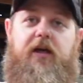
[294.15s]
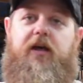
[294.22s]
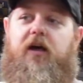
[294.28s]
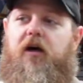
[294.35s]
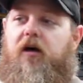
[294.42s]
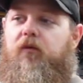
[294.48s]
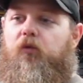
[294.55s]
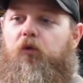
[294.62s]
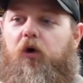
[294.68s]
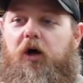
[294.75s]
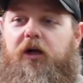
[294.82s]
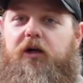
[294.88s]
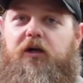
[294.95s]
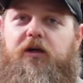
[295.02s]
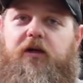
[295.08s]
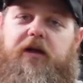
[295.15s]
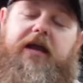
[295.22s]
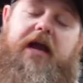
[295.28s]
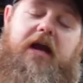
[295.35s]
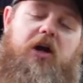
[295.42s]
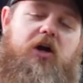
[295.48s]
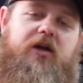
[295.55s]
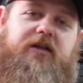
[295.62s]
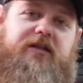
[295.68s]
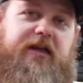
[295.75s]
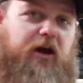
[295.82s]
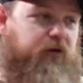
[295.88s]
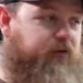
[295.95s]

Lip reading: air is now